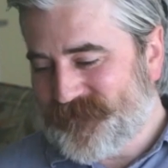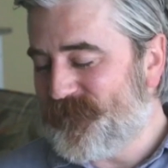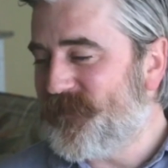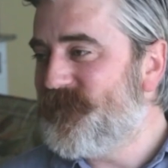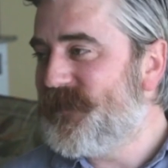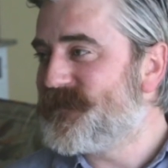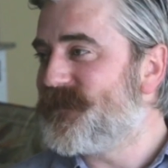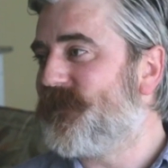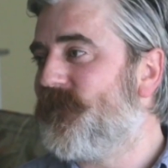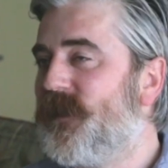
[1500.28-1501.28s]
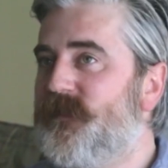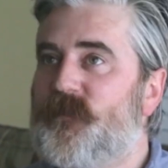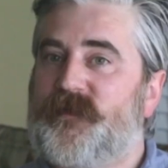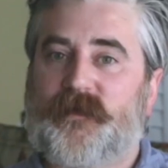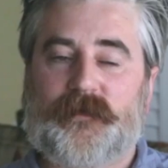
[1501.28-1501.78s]
so what I mean is, like, okay, you
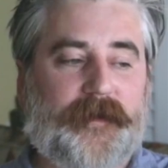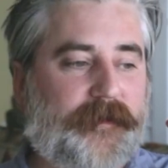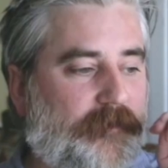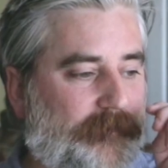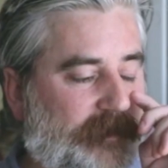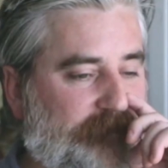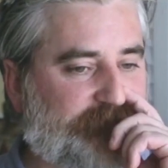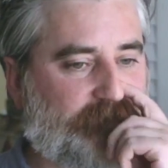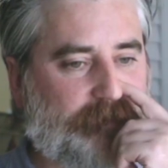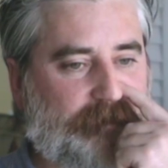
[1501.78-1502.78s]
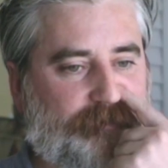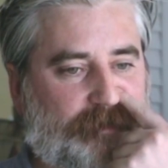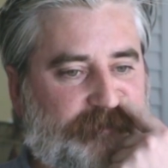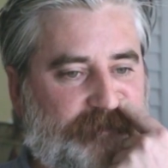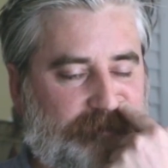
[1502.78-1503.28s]
might think like, oh my God, there's so many
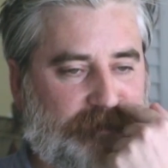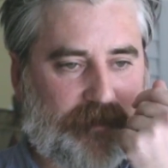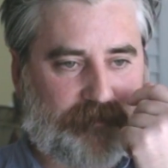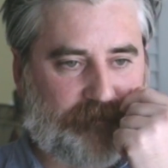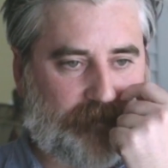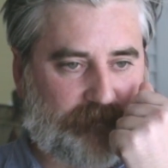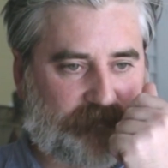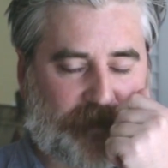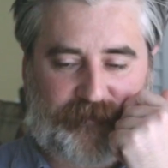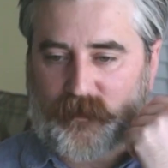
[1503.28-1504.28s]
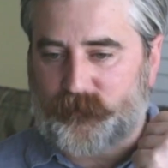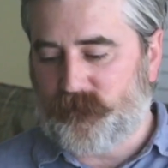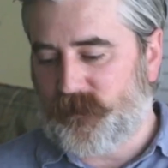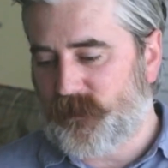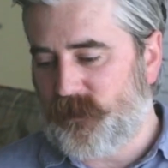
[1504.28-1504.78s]
books in space opera
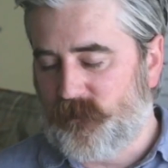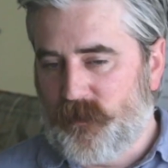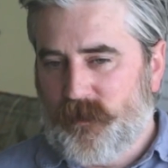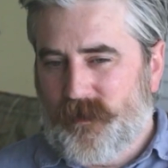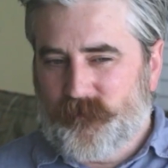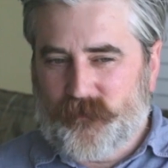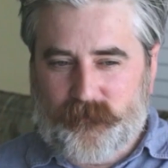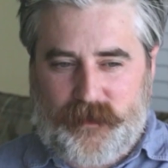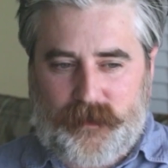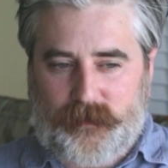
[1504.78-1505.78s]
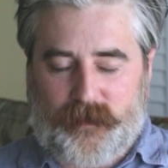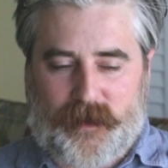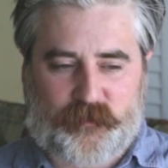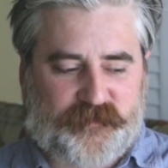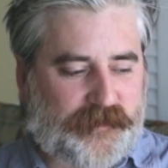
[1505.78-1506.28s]
right now. But really,
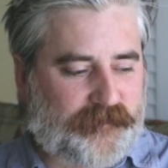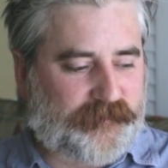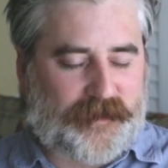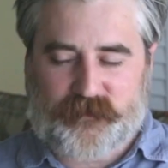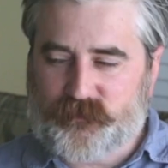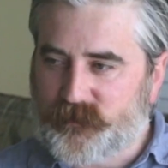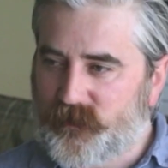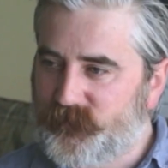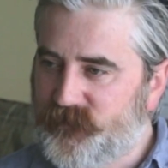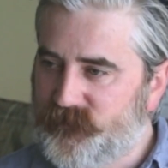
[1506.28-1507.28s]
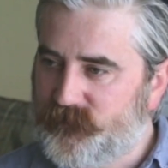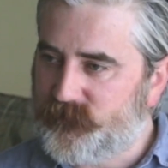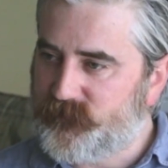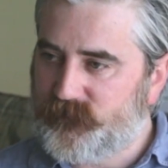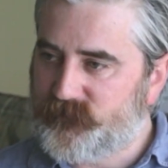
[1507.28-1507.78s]
how much of that is actual
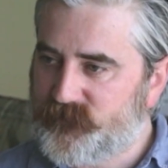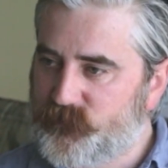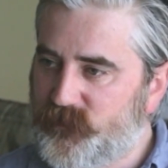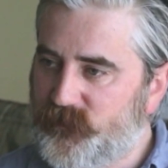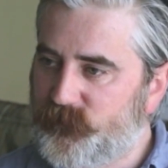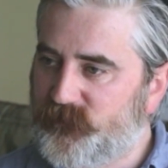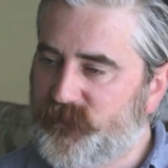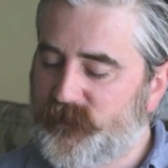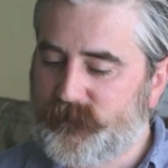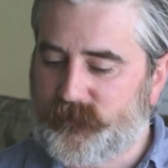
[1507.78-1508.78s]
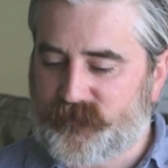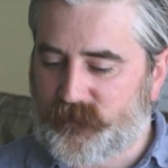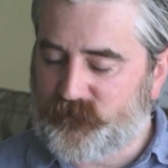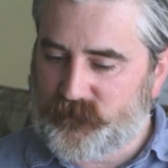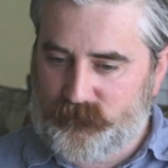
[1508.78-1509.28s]
competition? It's a small number of titles.
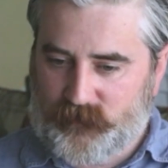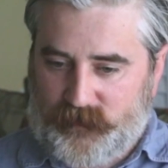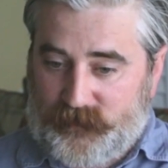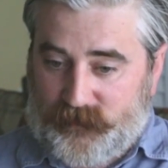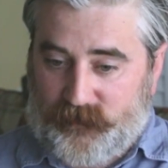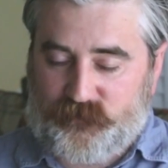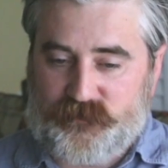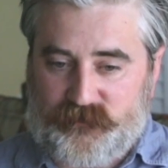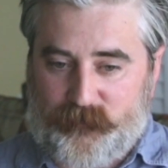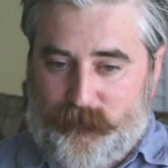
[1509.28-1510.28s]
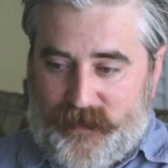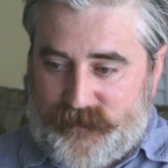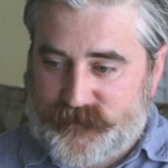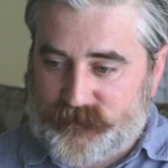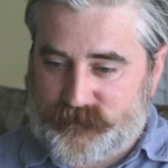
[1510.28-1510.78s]
And if you do the
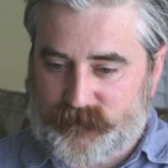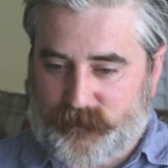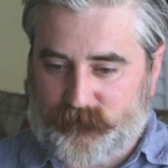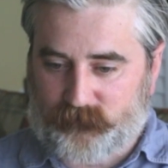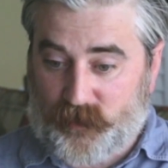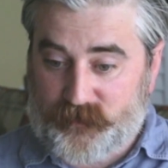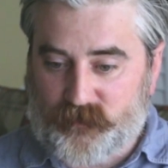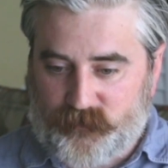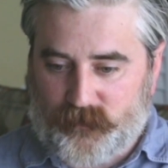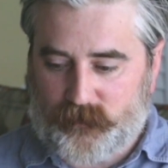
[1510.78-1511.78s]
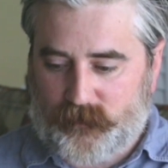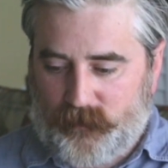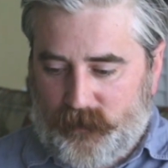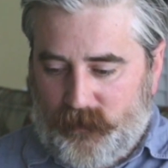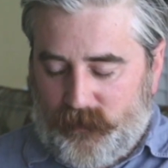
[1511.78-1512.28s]
basics, like write a good book,